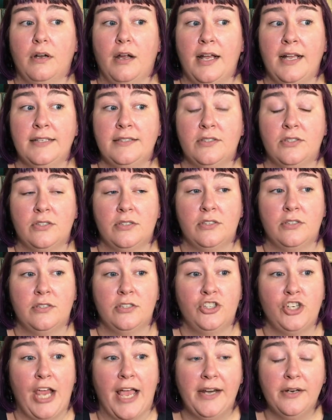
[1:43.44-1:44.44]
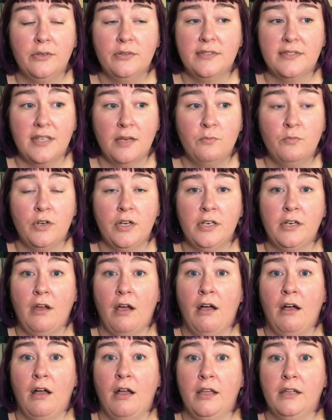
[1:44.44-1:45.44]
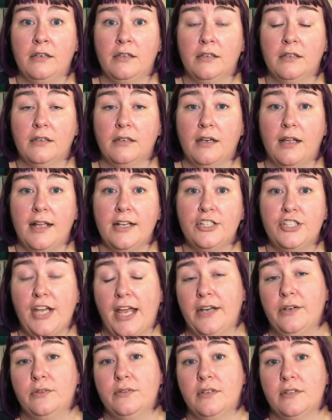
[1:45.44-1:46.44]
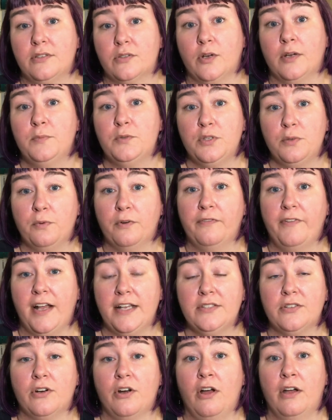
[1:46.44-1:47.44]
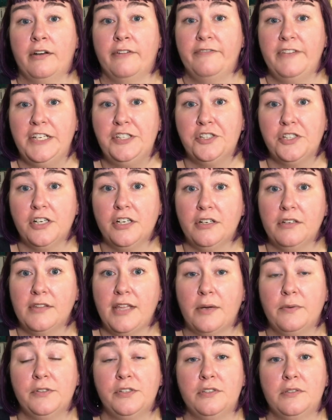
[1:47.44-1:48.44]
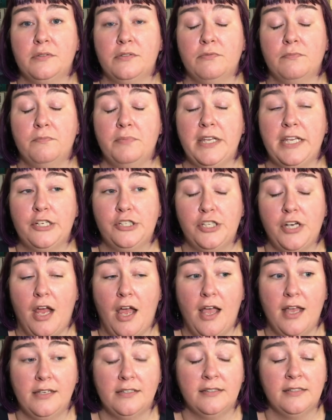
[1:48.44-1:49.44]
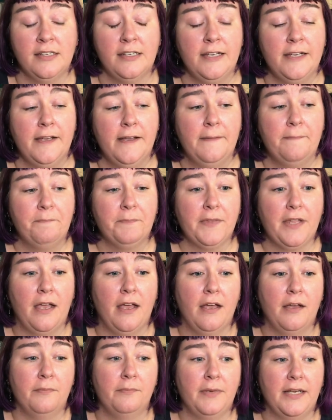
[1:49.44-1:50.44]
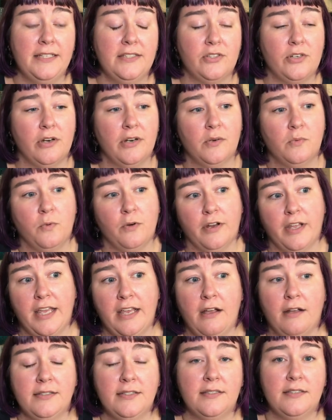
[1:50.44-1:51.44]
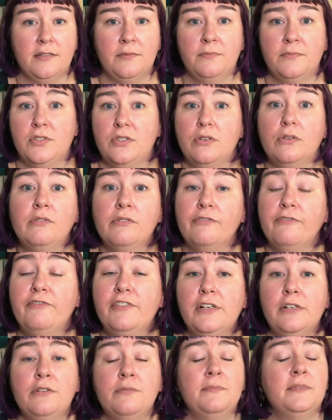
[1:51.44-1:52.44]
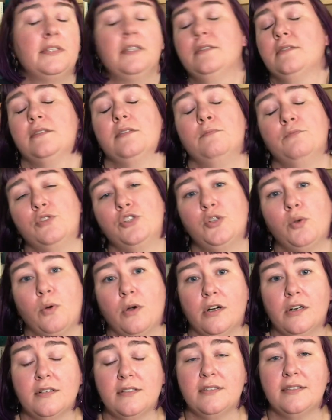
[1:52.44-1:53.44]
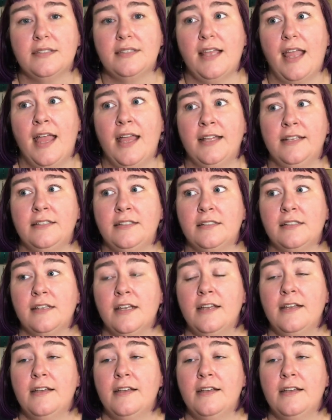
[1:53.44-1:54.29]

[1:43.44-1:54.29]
I shadowed someone on, I shadowed a script supervisor on a feature that was being shot. I started working on some student films and some shorts, and